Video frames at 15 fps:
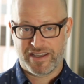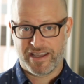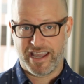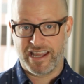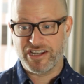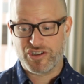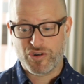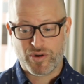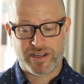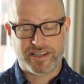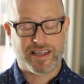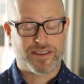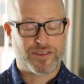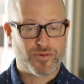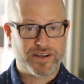And during
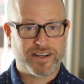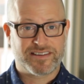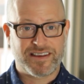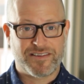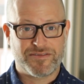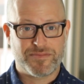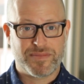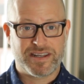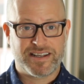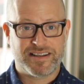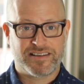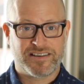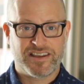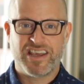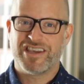that 3 to 7
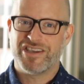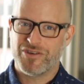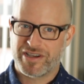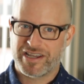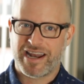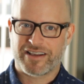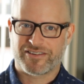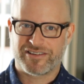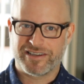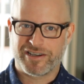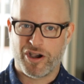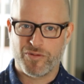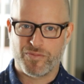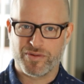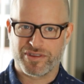minutes, you can actually
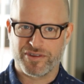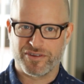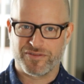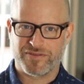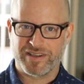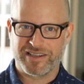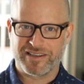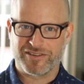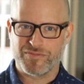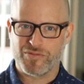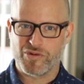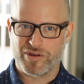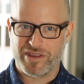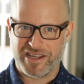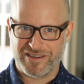cope with those feelings
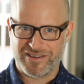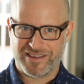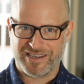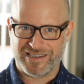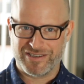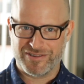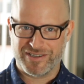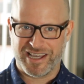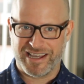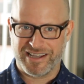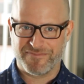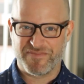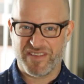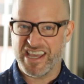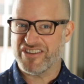more than you think you
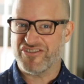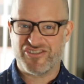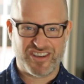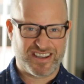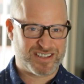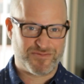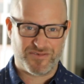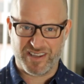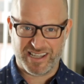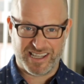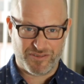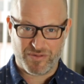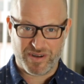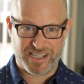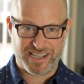can. It's just
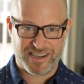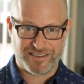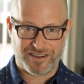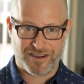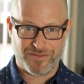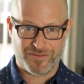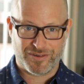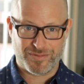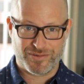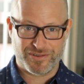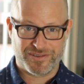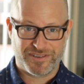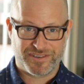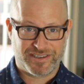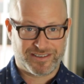feeling really
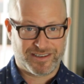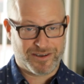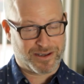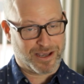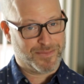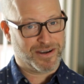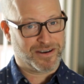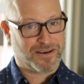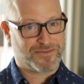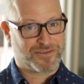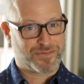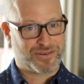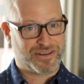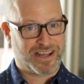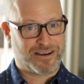uncomfortable. So you say, okay, I'm
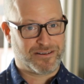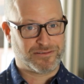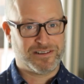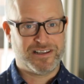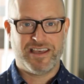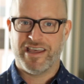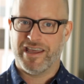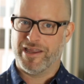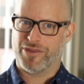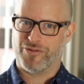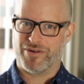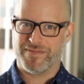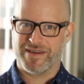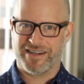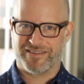uncomfortable now. In
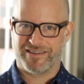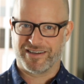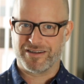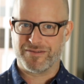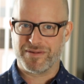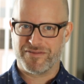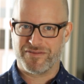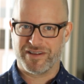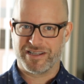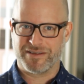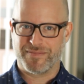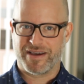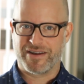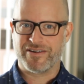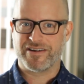3 minutes, I'm going to be feeling
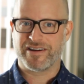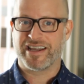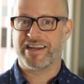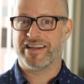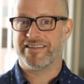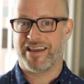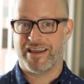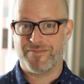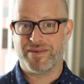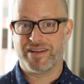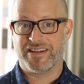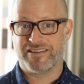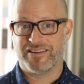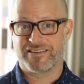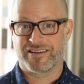better. And in 10
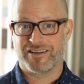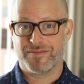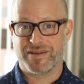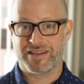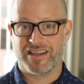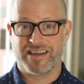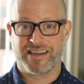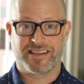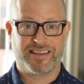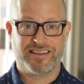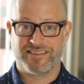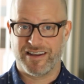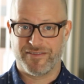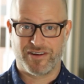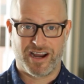minutes, it's going to be like
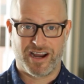this never